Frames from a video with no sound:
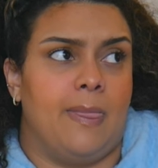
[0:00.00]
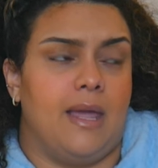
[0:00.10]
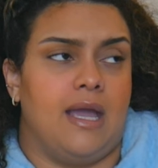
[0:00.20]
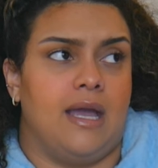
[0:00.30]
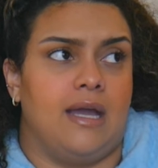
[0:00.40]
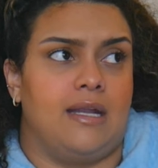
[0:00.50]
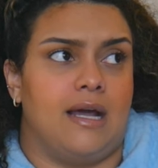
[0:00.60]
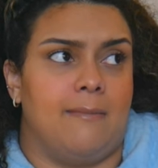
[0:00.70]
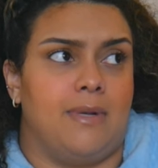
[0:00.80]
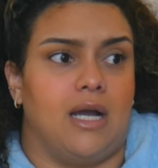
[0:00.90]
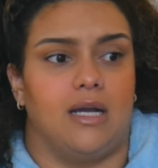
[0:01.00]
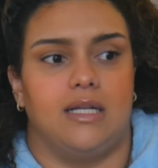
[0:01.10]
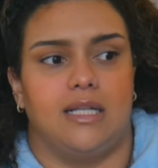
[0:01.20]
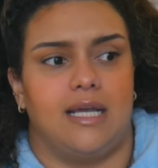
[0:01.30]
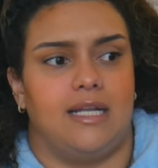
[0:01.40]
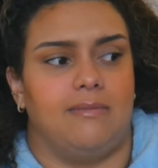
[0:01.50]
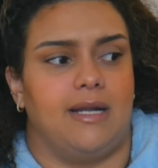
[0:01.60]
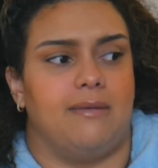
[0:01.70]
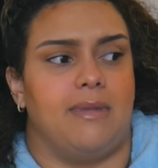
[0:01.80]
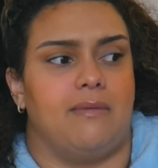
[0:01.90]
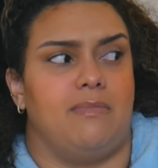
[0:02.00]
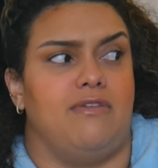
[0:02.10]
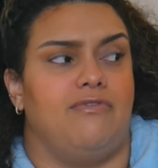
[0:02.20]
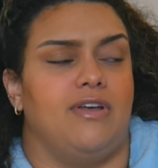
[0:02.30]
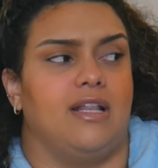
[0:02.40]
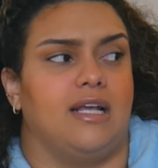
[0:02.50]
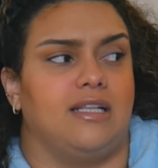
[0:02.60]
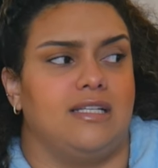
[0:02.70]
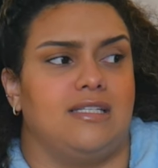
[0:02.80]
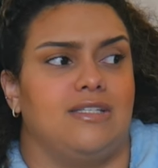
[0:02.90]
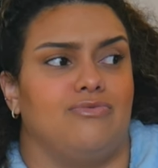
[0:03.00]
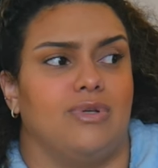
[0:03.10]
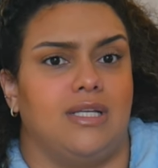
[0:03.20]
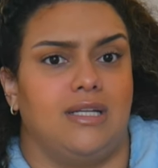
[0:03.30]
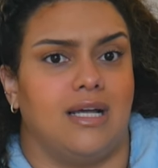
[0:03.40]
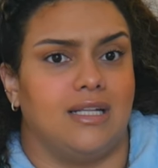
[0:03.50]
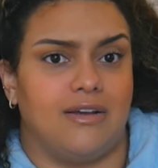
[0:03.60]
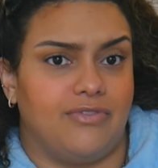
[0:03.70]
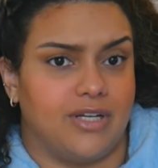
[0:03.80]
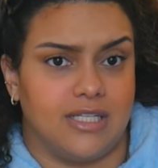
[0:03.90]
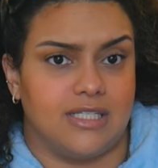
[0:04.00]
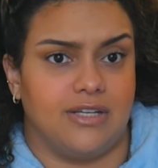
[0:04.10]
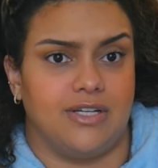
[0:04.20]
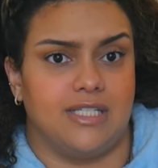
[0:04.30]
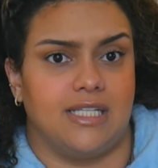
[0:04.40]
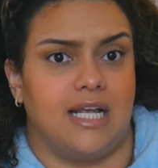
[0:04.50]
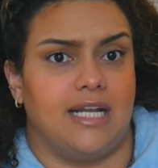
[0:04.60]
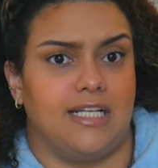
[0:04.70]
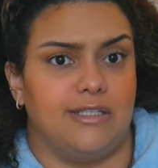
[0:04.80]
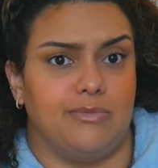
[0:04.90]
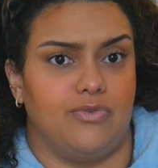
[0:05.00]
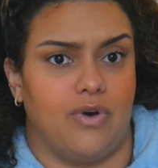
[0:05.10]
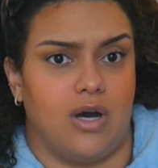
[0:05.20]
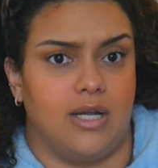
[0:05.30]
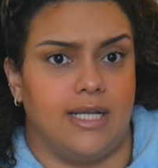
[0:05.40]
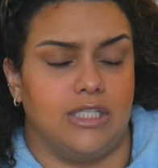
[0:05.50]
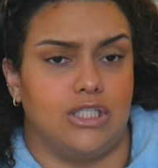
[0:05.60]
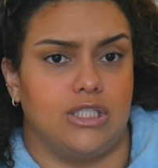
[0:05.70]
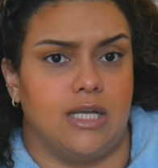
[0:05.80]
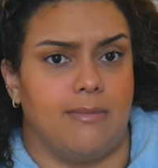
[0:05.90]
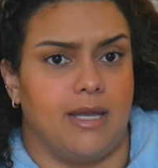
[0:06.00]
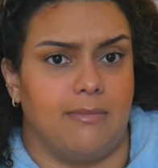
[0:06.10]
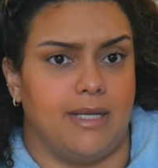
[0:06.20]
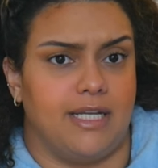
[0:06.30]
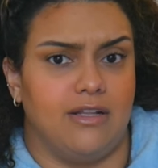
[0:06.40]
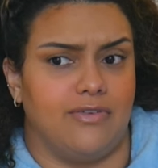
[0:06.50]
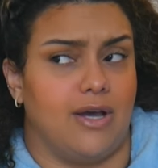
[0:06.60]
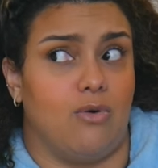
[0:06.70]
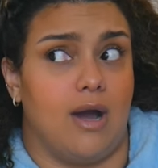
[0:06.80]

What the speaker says: and I'm not gonna let anybody make me feel like this is really not that fucking serious and I need to move on and just not make a big deal of it. Oh,